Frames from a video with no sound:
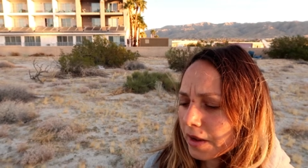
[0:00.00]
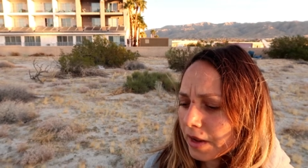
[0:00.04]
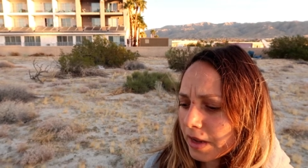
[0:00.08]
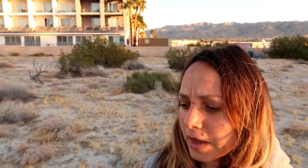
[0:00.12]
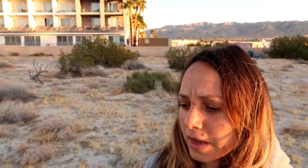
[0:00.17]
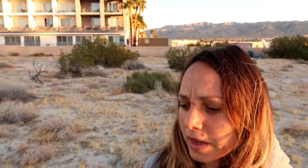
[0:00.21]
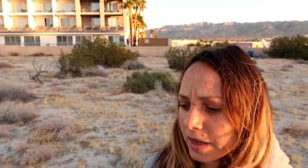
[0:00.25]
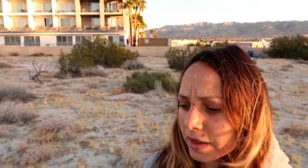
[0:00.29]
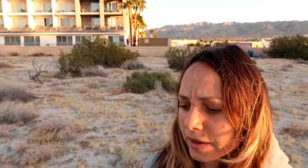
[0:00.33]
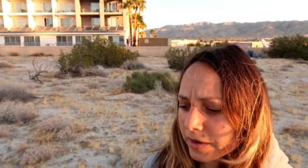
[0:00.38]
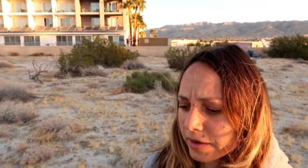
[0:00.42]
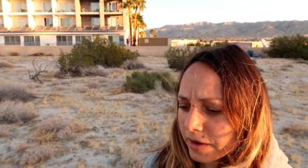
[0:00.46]

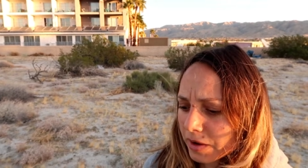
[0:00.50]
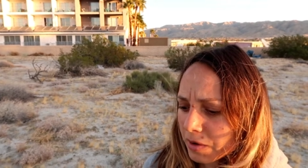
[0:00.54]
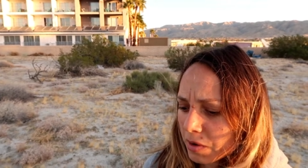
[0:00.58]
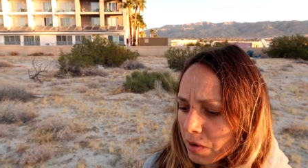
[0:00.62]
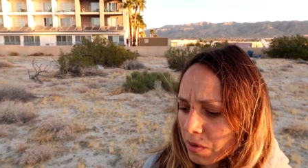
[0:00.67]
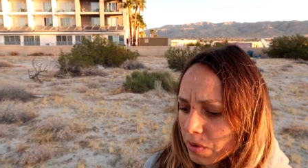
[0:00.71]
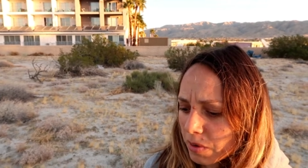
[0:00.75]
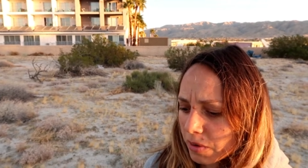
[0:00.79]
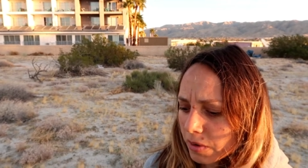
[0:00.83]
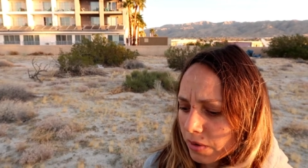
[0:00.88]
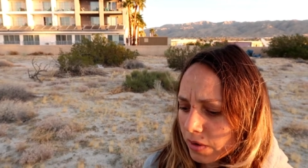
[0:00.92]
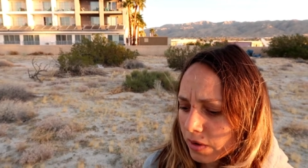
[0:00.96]
And
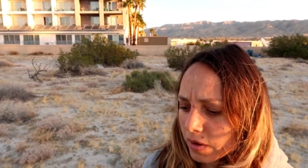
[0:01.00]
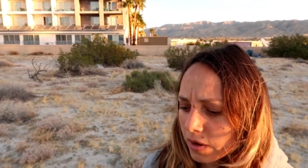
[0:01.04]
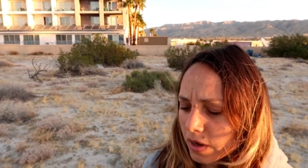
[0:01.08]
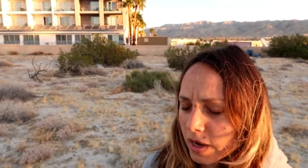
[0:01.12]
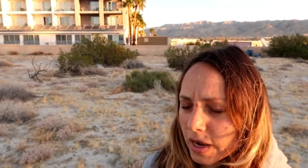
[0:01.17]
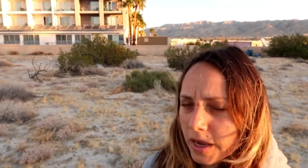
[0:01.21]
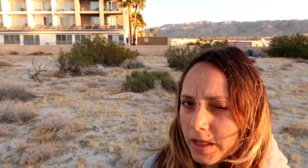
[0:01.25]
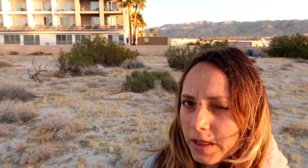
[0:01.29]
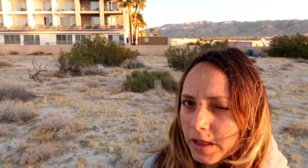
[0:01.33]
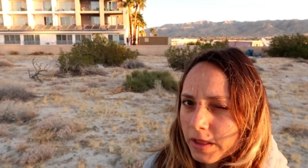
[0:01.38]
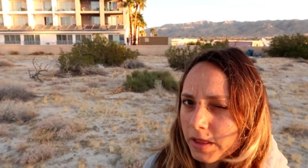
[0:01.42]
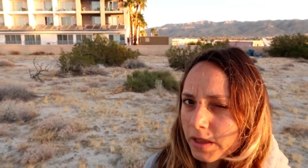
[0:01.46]
uh,
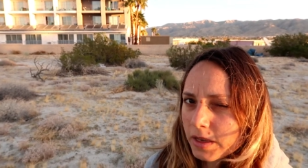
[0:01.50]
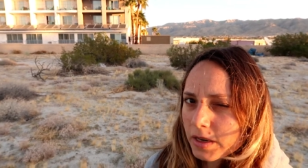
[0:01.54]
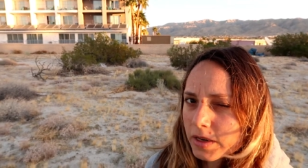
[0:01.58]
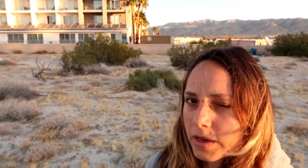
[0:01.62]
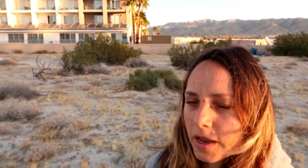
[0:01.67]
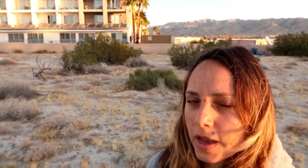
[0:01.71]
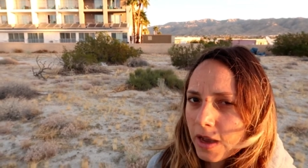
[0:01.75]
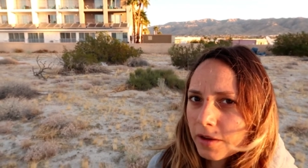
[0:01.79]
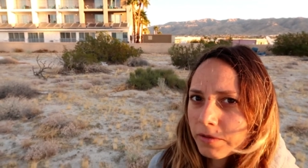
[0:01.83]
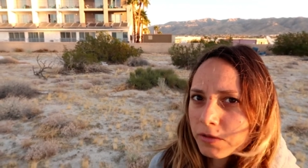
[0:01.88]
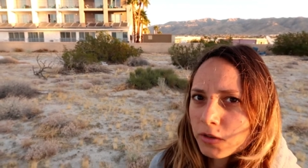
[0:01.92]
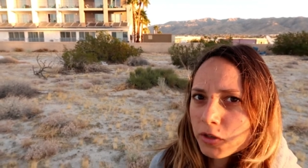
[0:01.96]
I thought they didn't
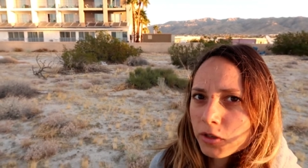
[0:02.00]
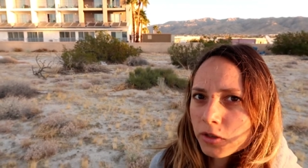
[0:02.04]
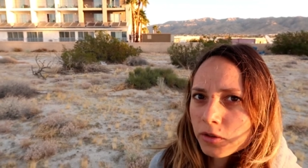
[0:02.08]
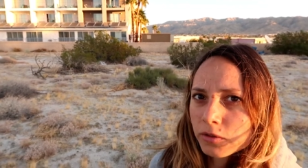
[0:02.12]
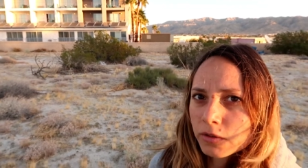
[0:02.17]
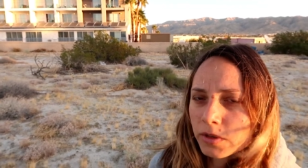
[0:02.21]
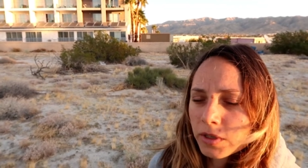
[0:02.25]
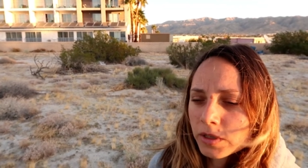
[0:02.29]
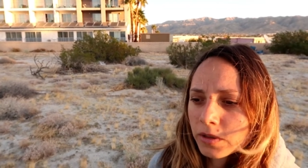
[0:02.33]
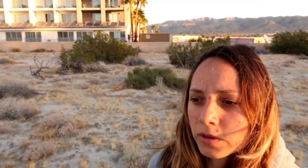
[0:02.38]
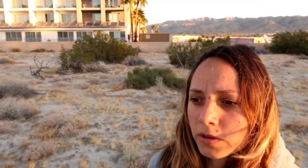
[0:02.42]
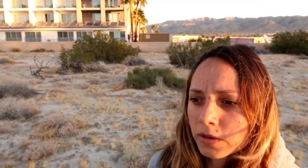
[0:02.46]
have
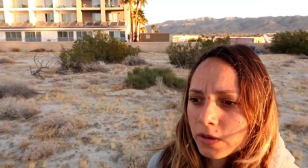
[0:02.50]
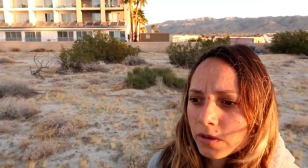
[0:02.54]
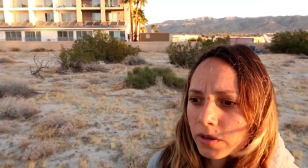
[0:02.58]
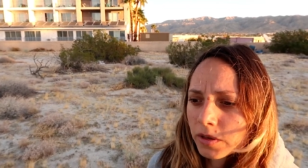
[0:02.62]
children